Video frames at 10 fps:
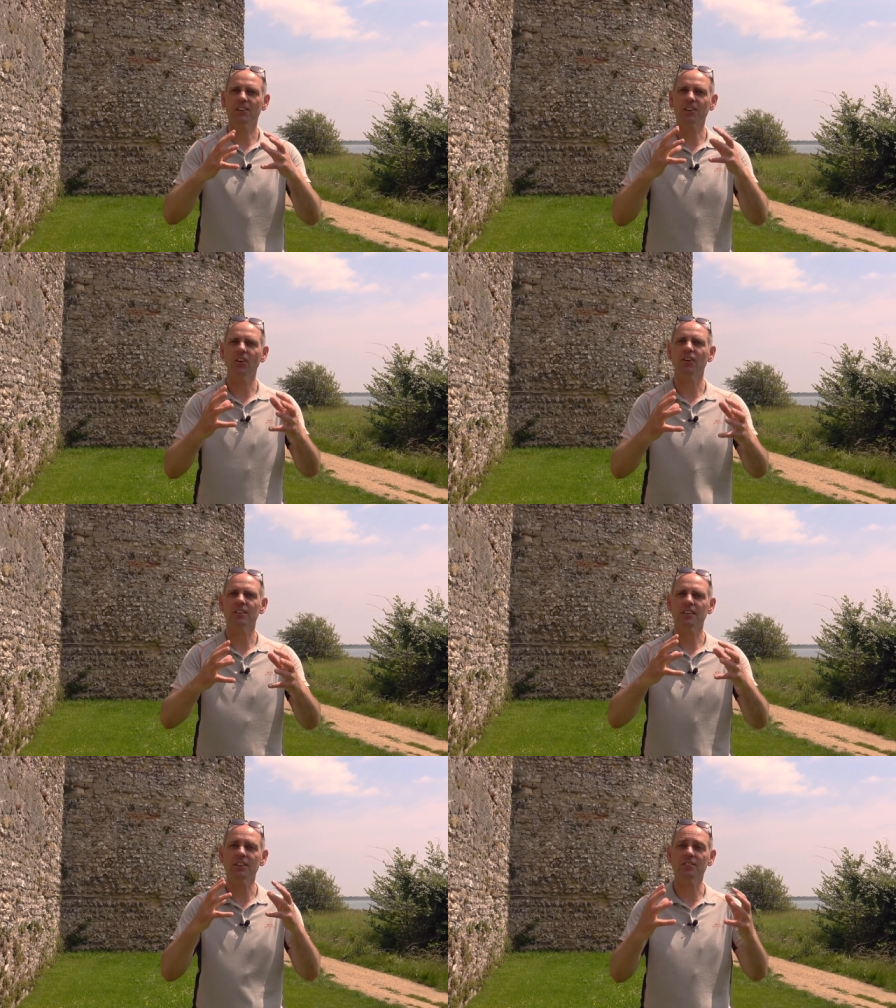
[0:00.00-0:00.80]
God
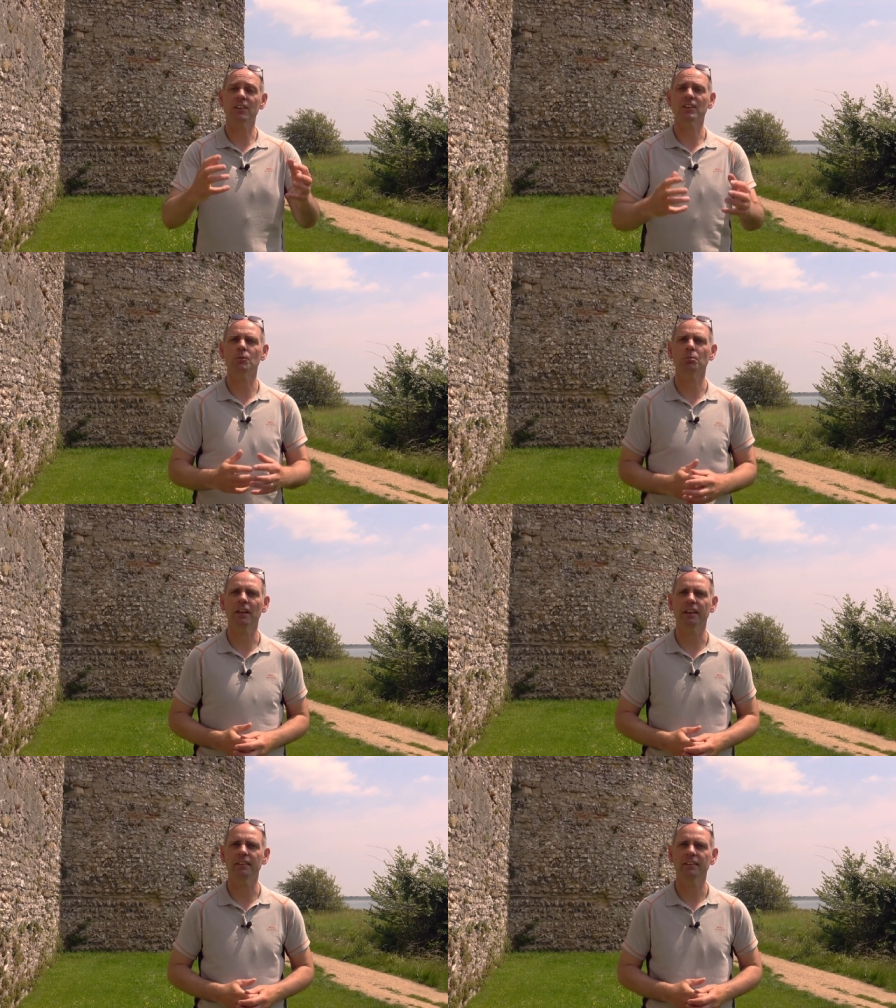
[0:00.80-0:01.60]
is going to
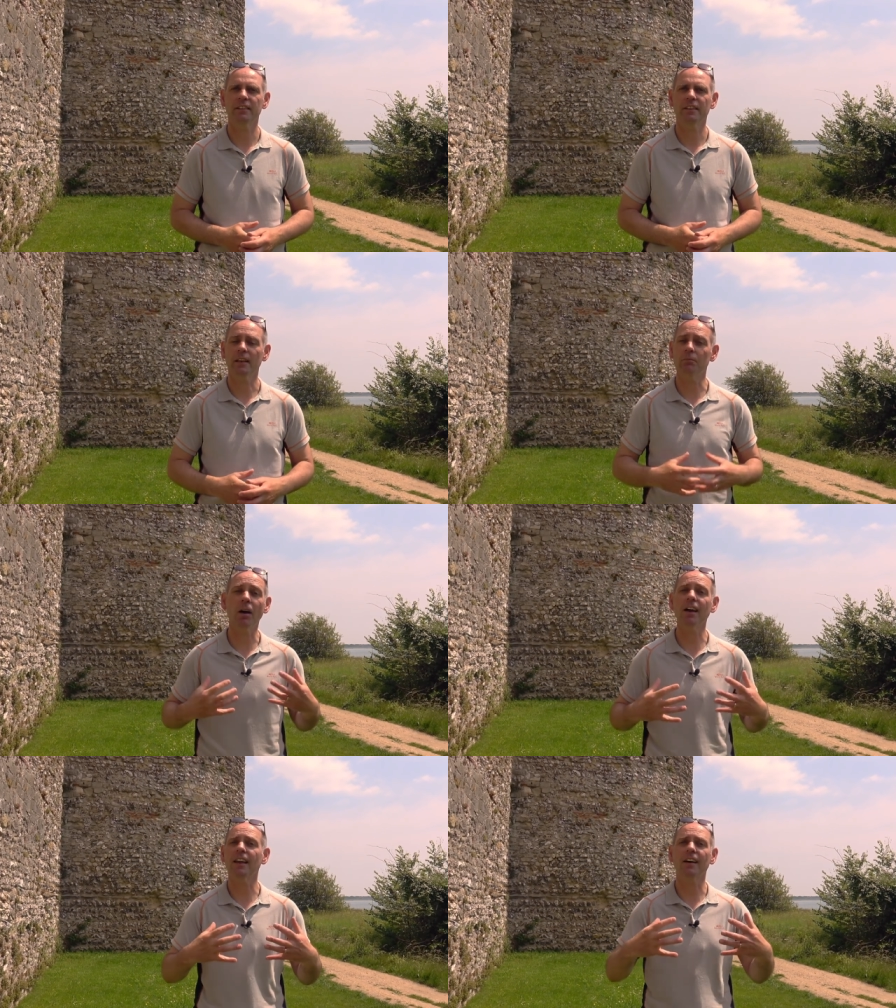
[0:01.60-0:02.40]
complete in
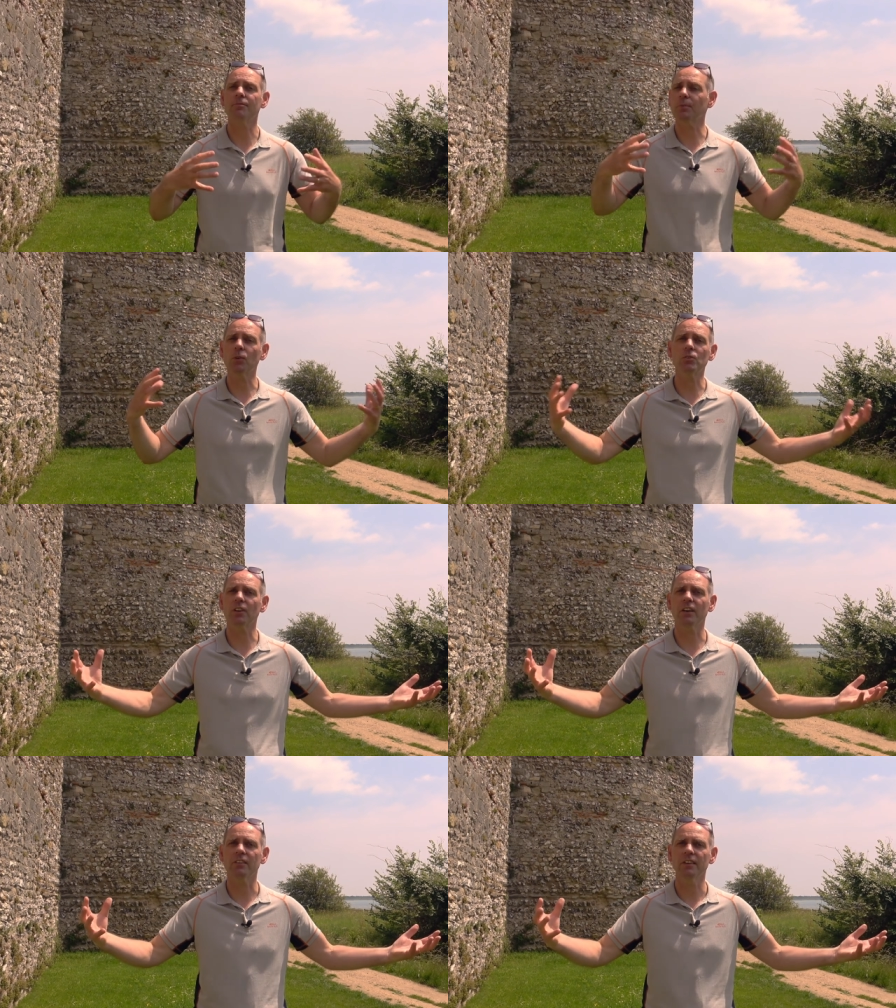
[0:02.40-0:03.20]
my life, but
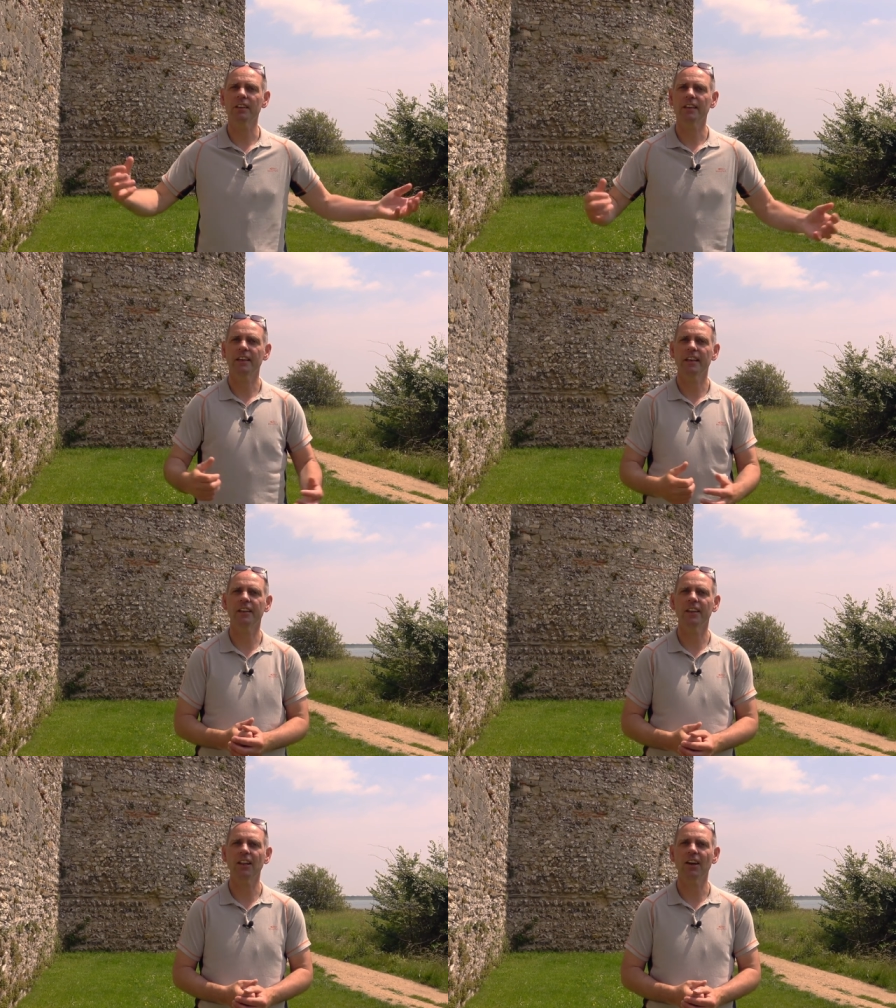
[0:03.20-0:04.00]
also
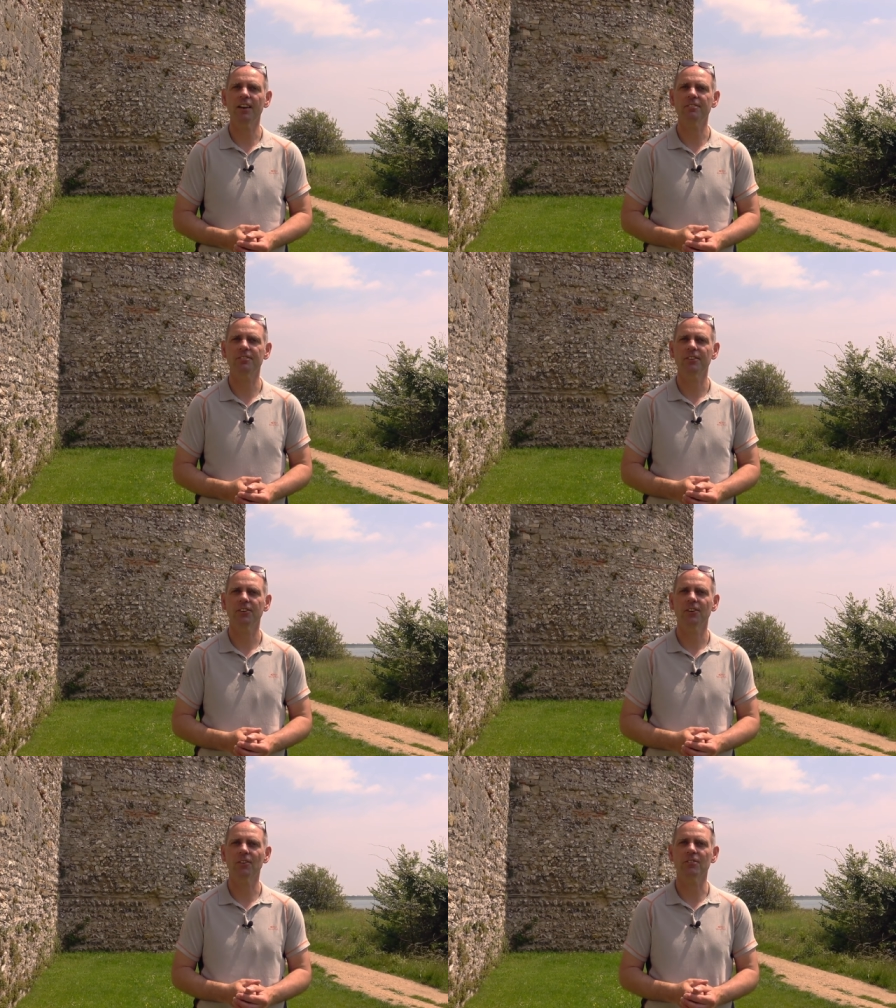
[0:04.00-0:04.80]
in the life
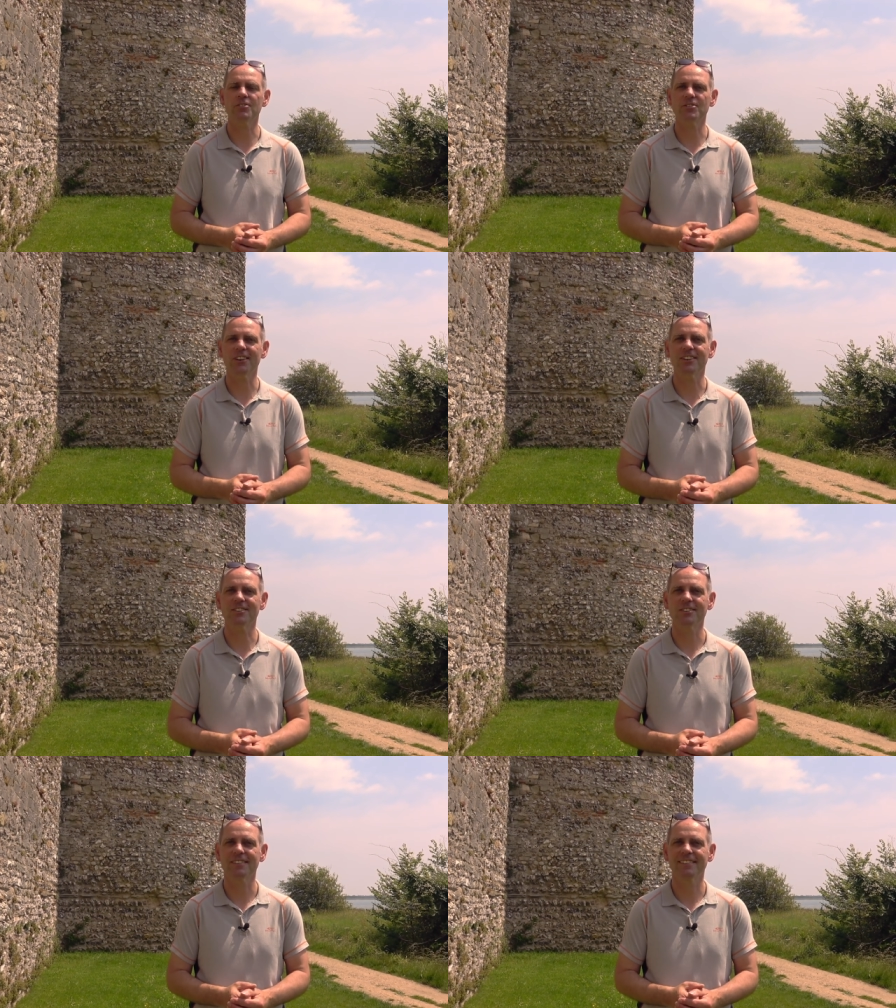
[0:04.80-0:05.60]
of the
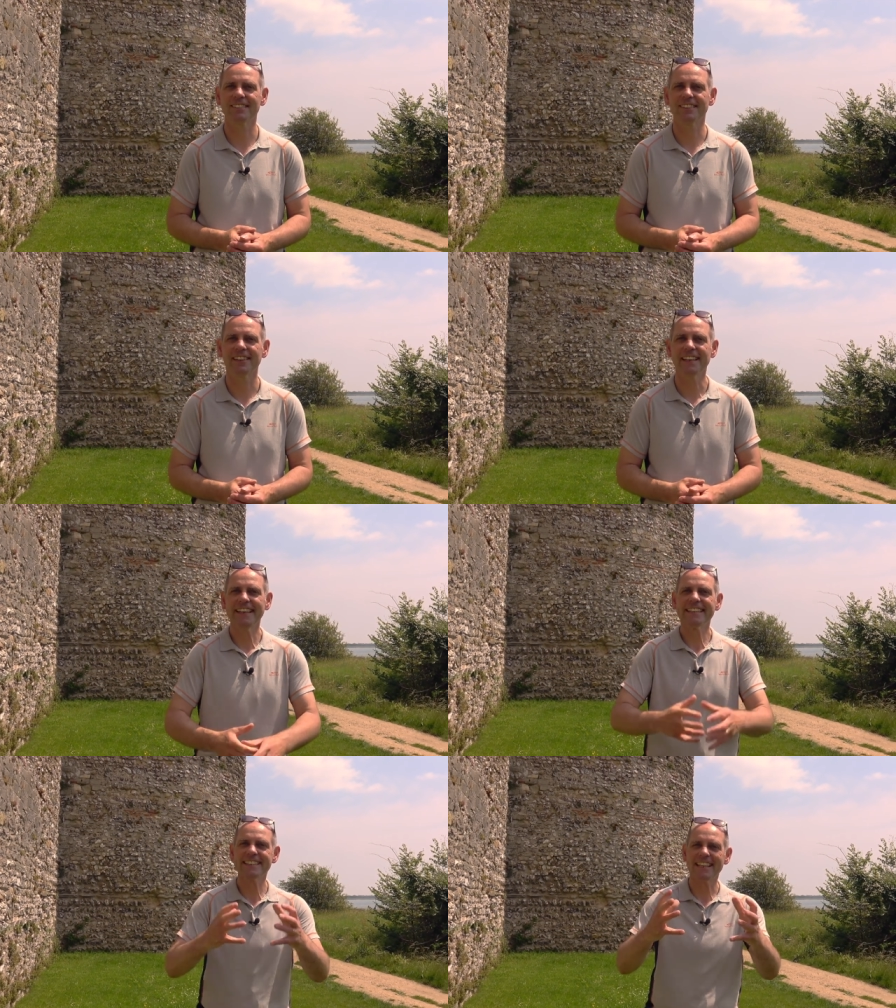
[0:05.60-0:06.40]
church.
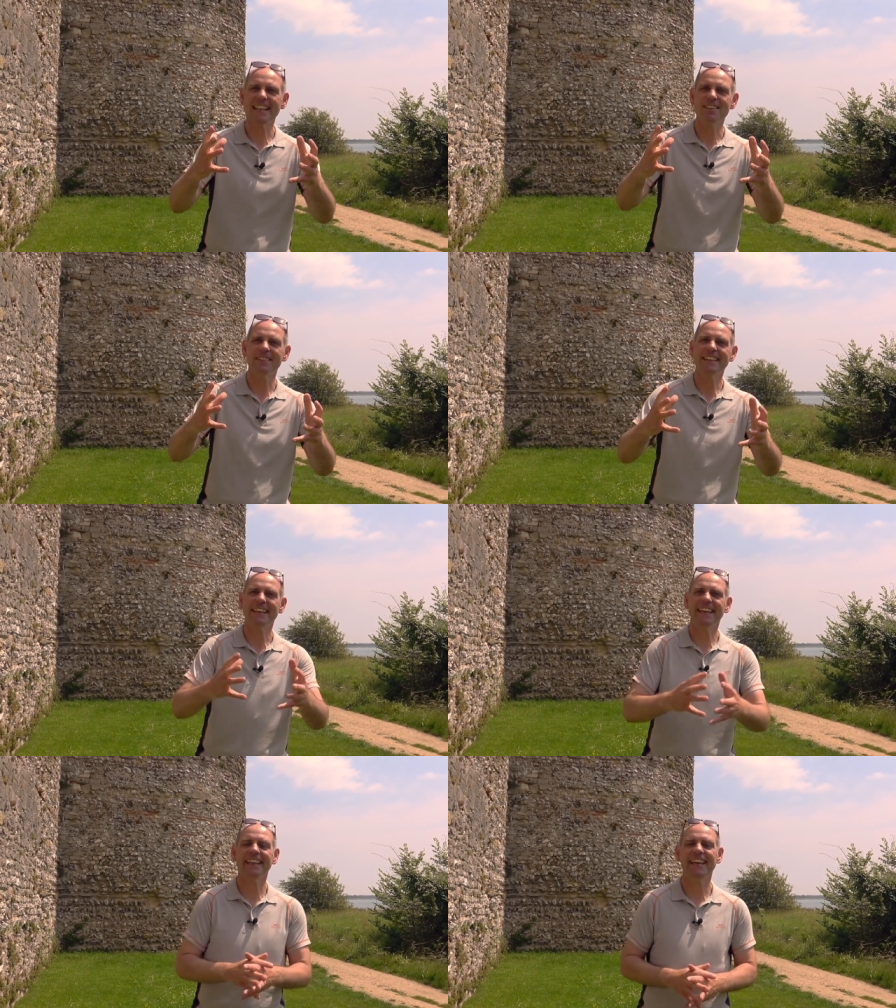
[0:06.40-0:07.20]
So let
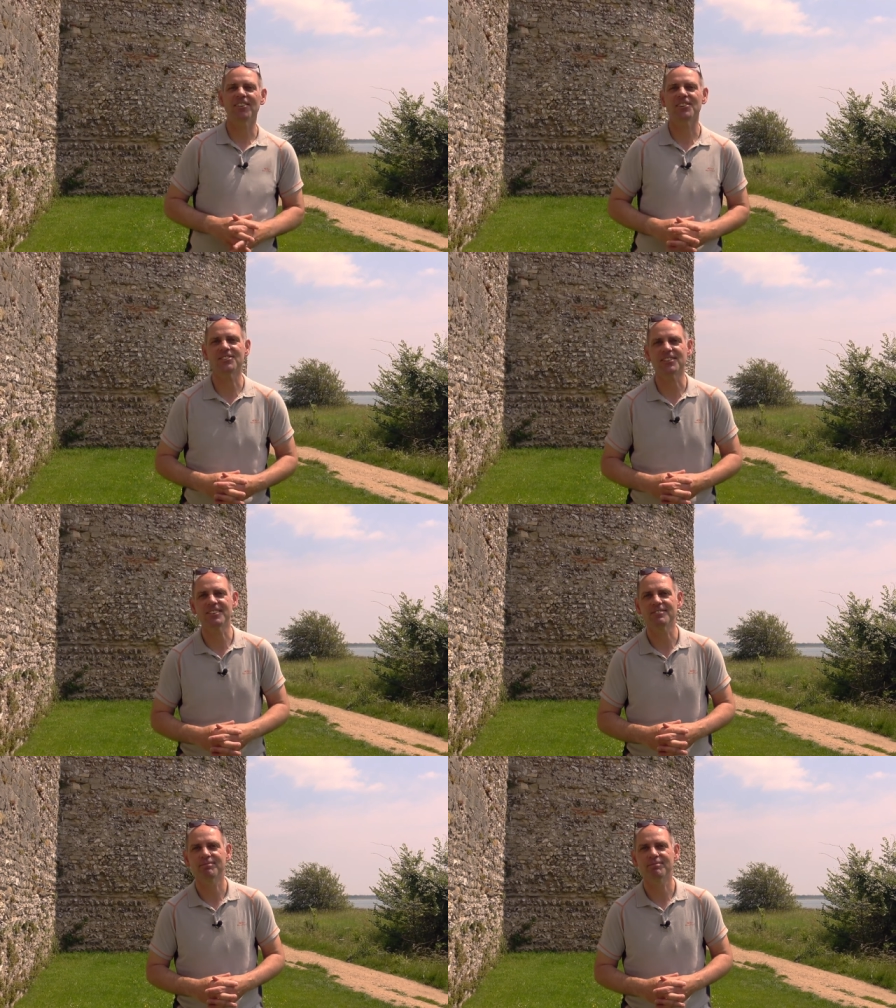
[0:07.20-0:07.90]
me encourage you,